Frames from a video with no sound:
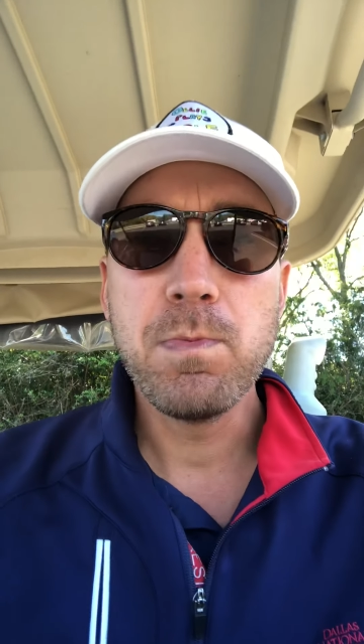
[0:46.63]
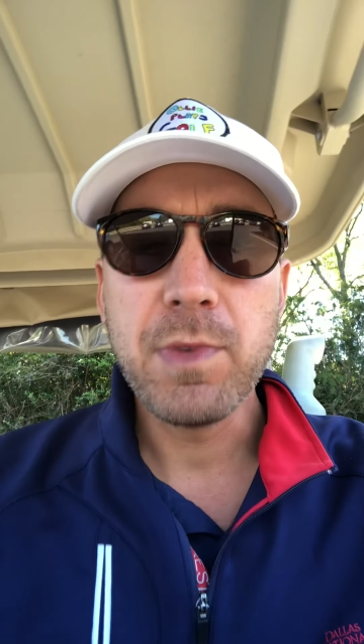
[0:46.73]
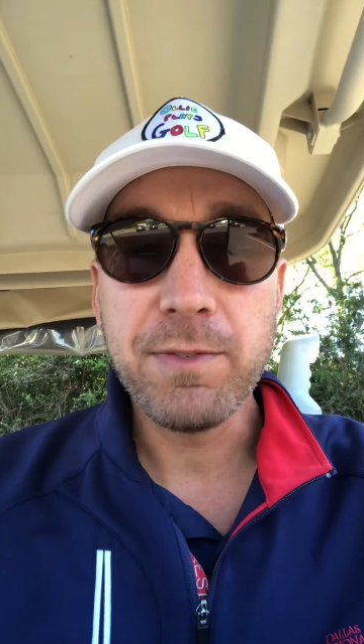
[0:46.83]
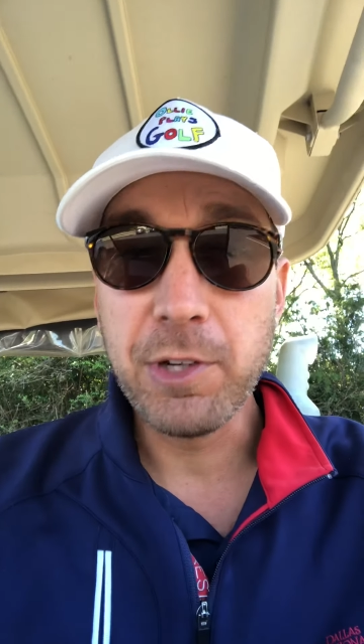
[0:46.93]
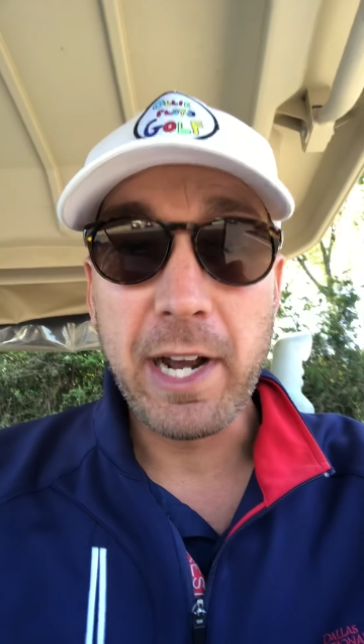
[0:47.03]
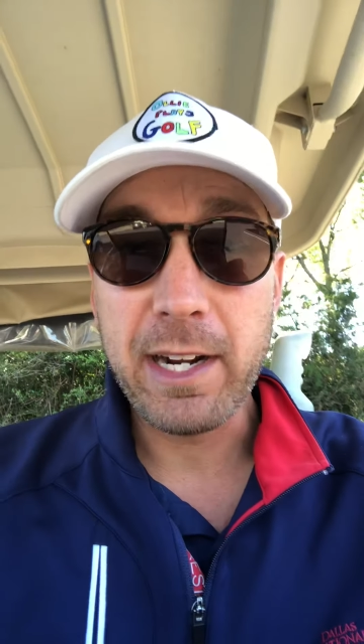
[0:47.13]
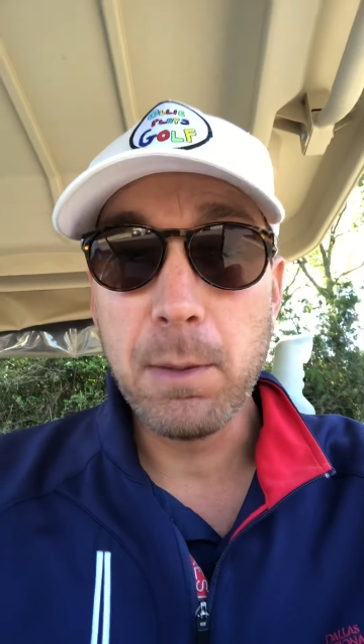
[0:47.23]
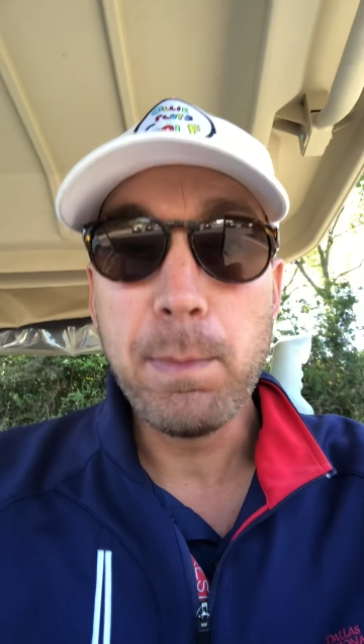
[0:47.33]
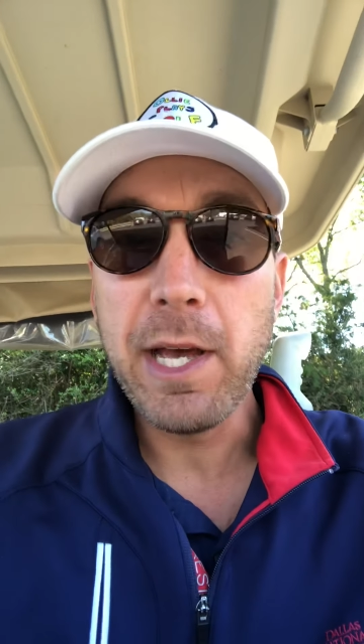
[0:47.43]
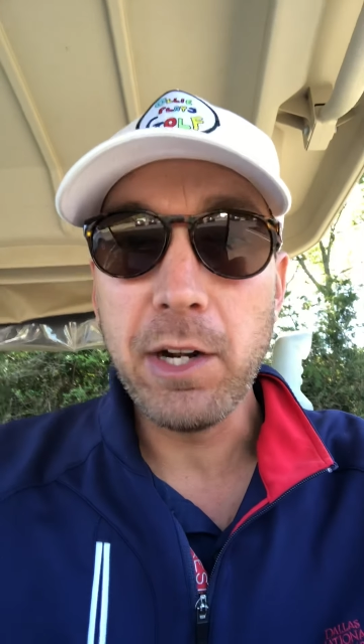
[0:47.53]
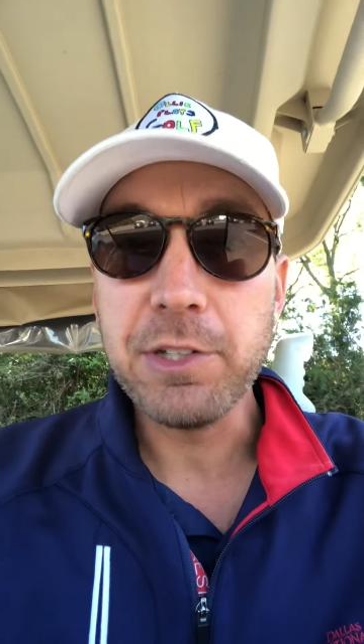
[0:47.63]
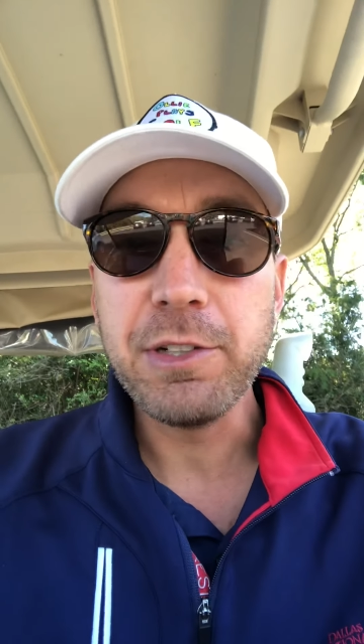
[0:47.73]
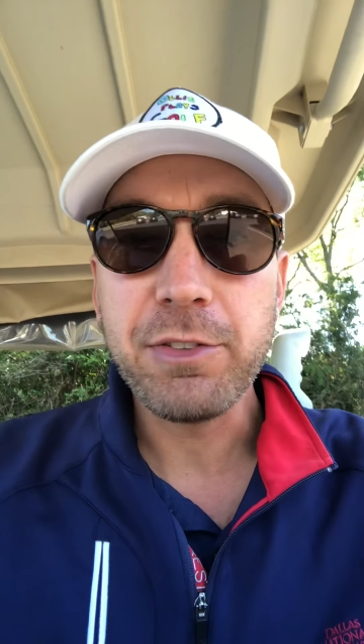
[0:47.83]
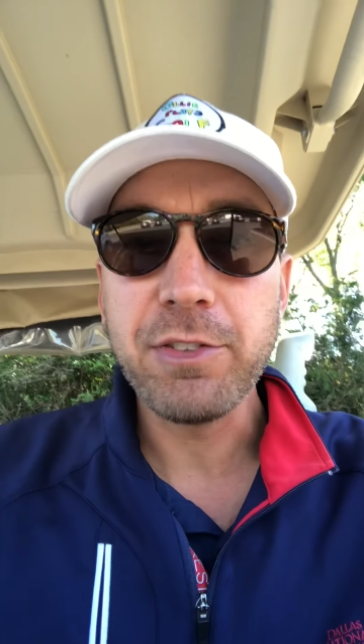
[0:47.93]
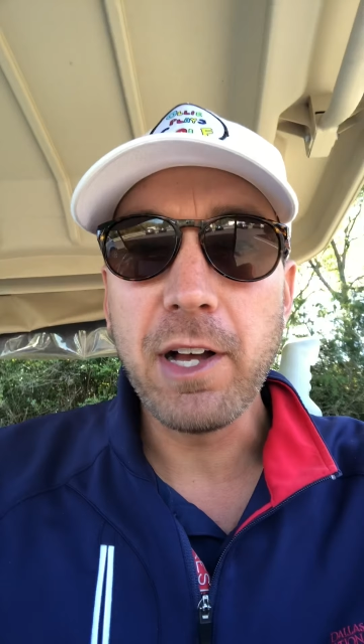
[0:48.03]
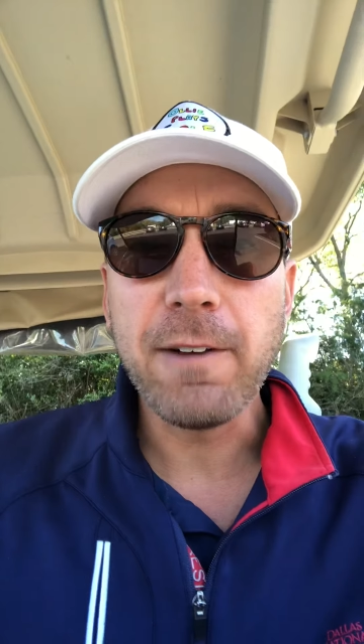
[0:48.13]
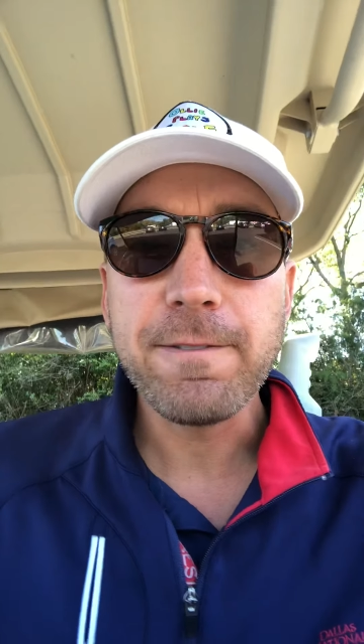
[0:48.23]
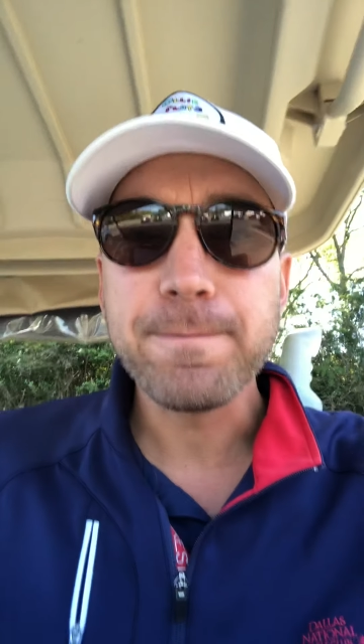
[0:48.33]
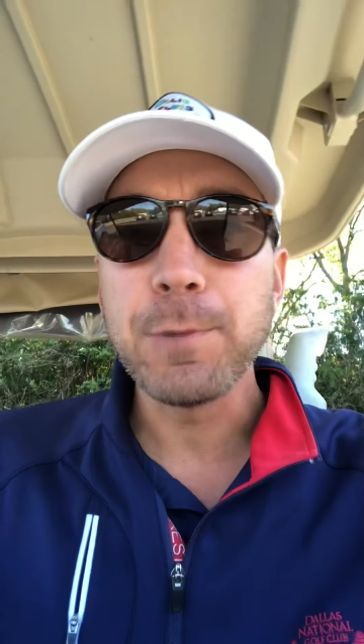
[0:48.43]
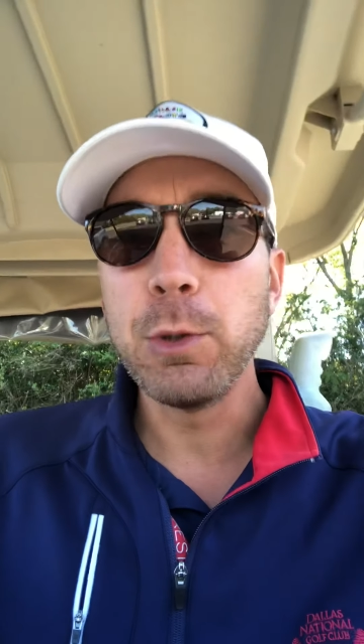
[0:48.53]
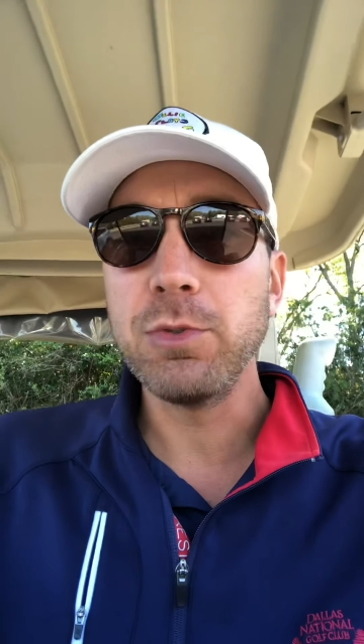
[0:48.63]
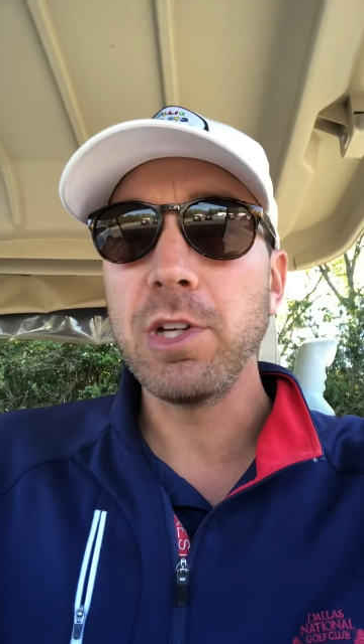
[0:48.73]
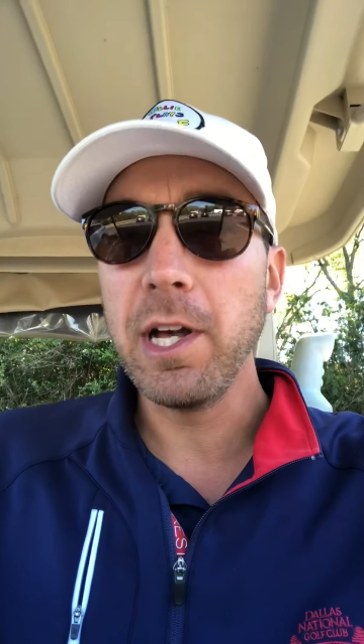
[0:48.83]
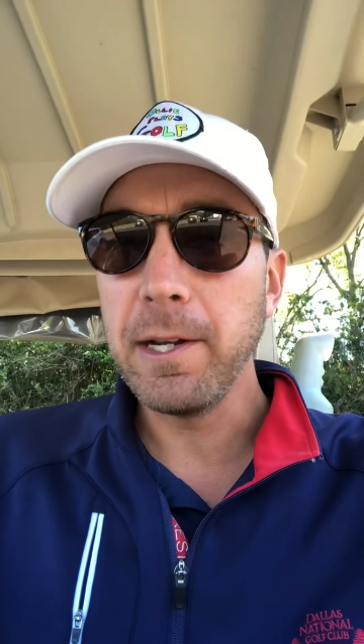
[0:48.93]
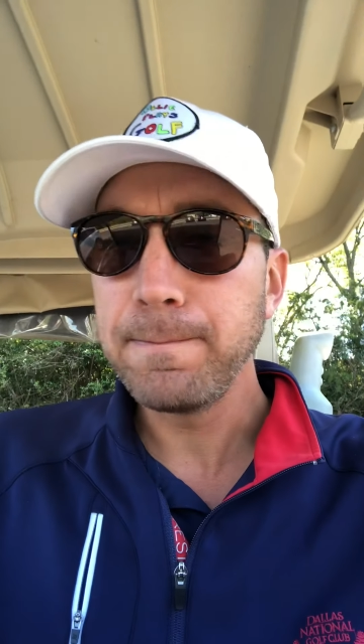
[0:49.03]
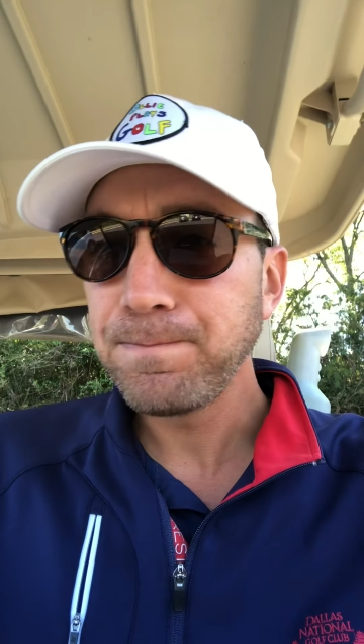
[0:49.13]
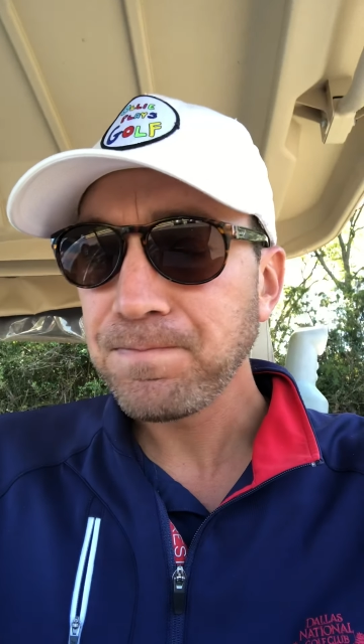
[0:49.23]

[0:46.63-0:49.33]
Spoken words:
if you're not going to bet on yourself, who's gonna?